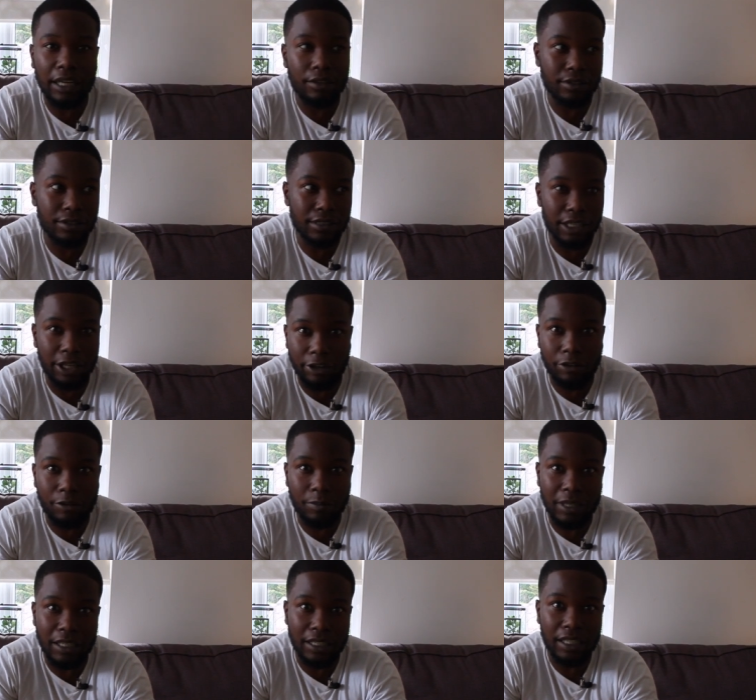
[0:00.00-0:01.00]
out
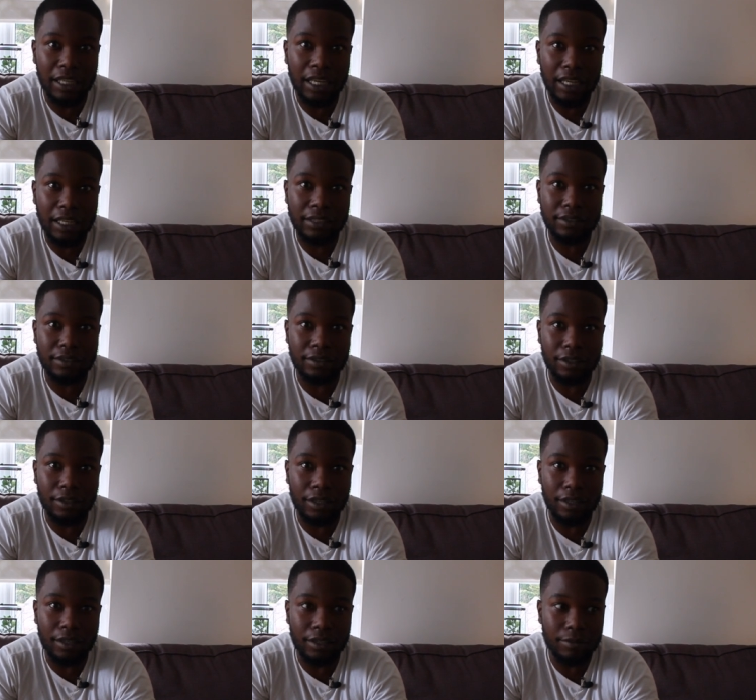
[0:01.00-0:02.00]
terribly to,
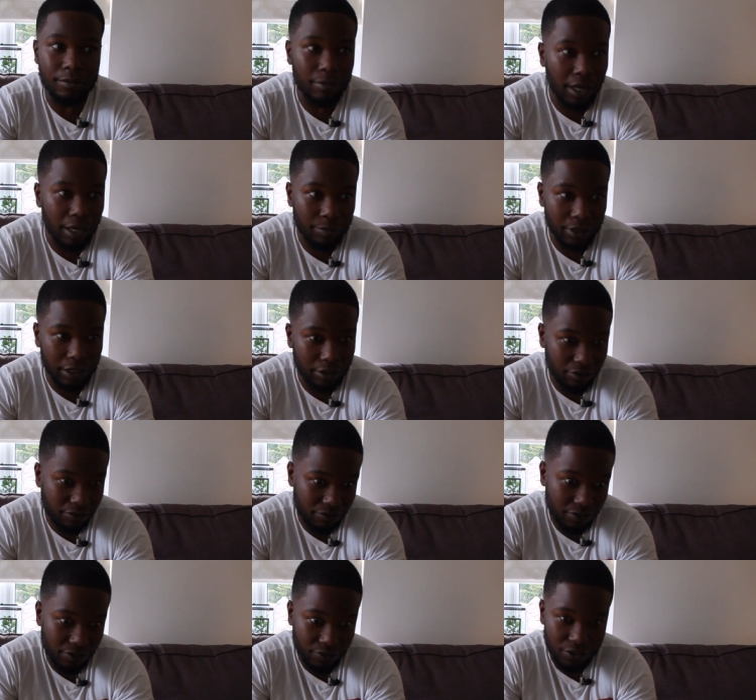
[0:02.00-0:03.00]
uh, in my opinion,
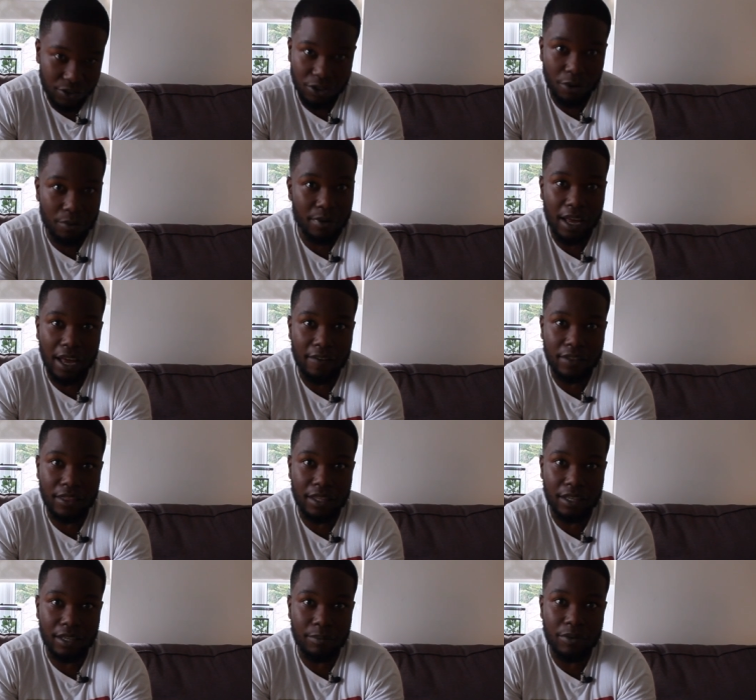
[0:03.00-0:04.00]
of if you don't have
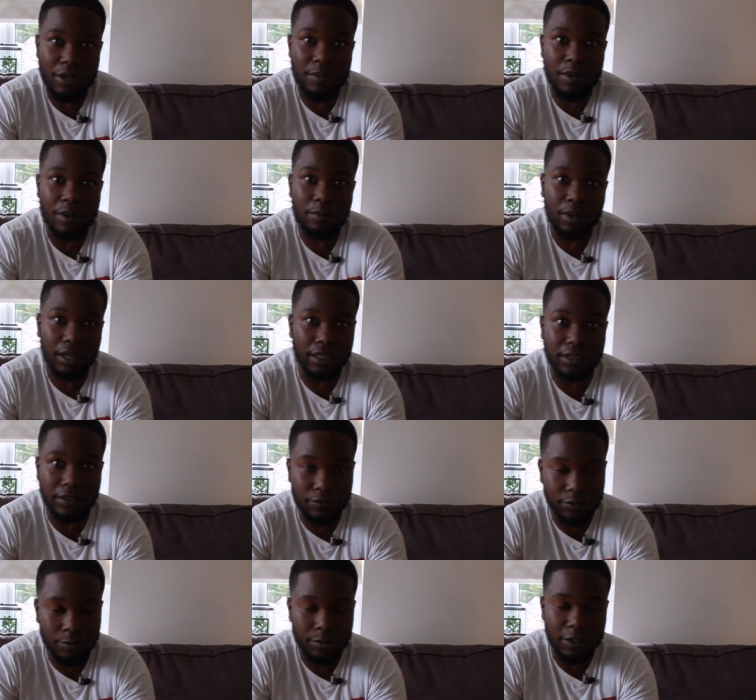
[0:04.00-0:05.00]
the Premium Plus
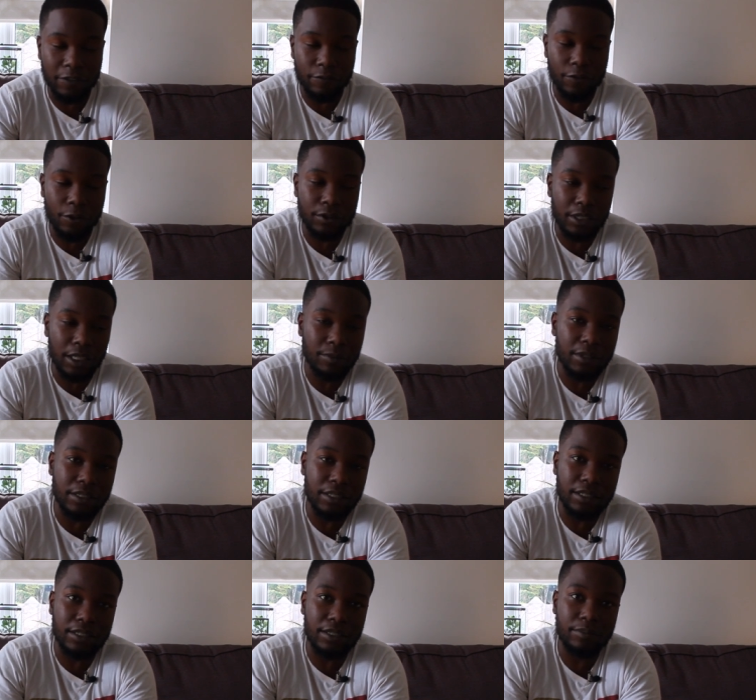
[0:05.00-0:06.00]
inf infotainment
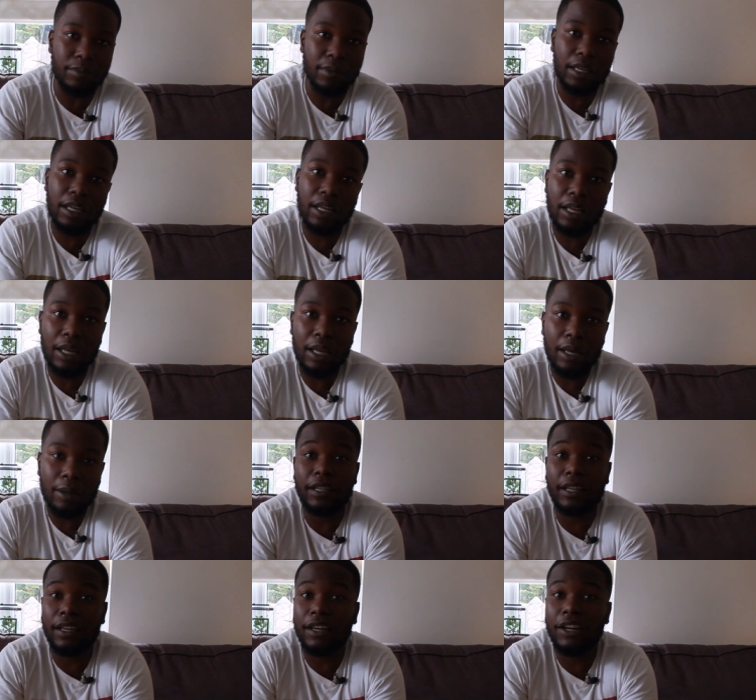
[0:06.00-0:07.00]
system.
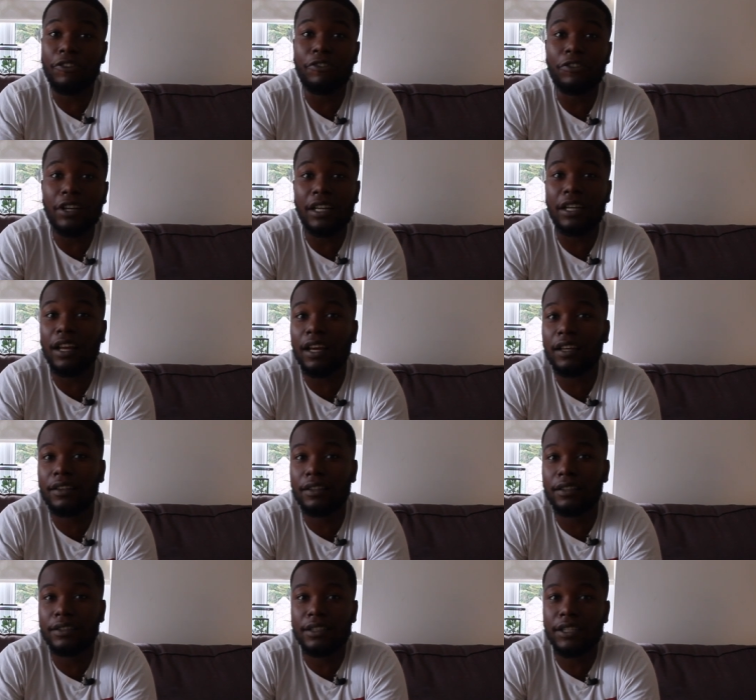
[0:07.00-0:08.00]
But yeah, I really like
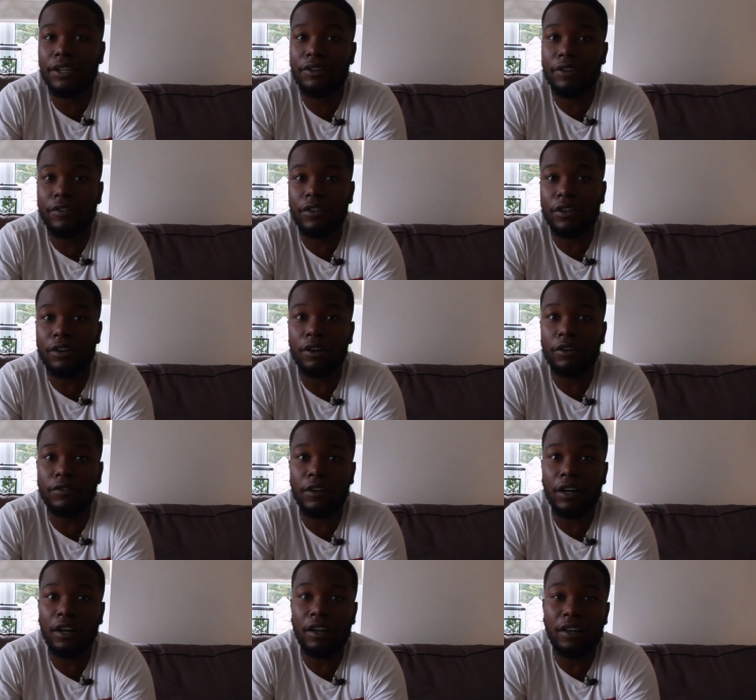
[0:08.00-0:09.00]
the interior of the
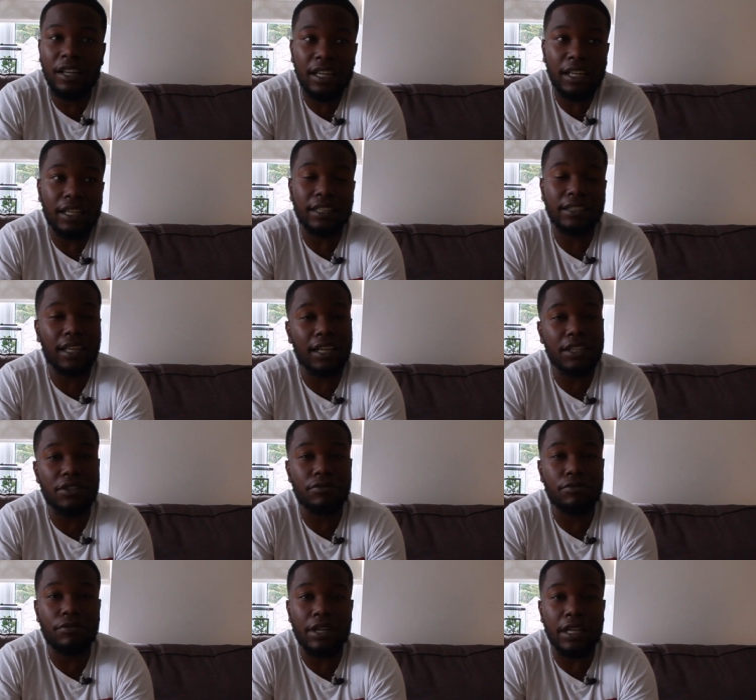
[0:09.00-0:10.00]
Golf R. It's
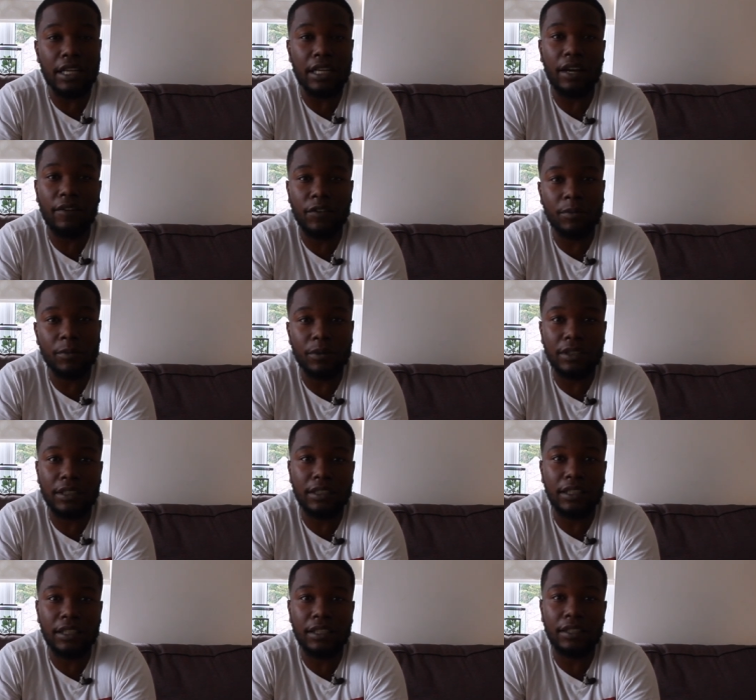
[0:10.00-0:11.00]
actually really comfortable to
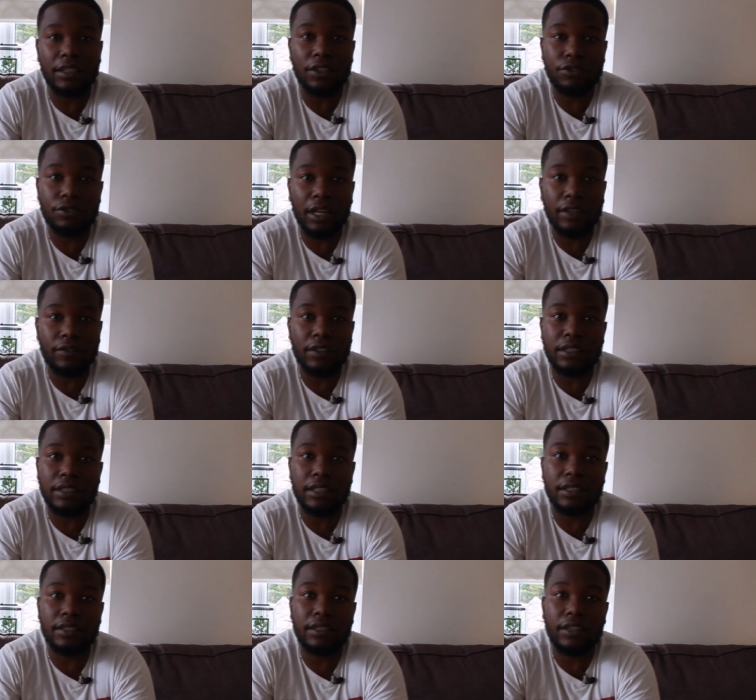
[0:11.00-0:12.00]
sit in. The driver's
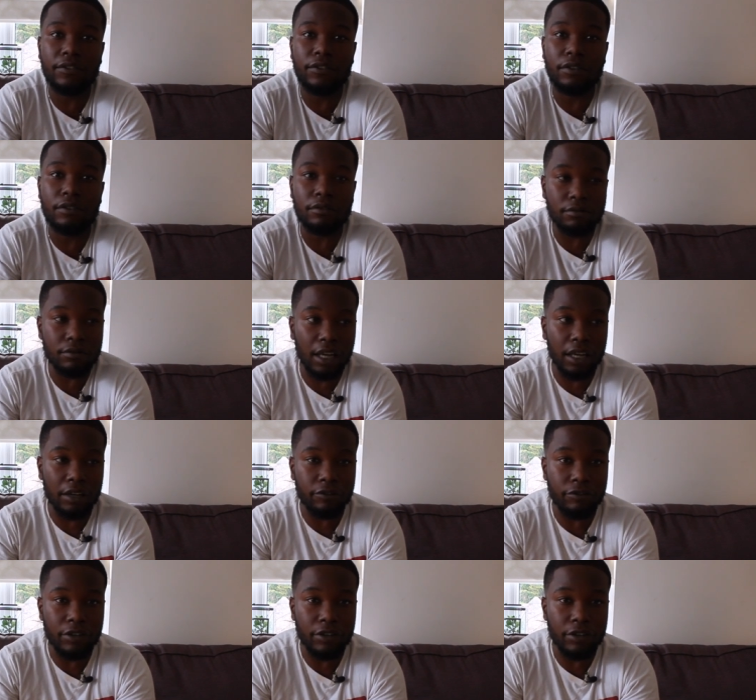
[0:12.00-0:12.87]
seats give you like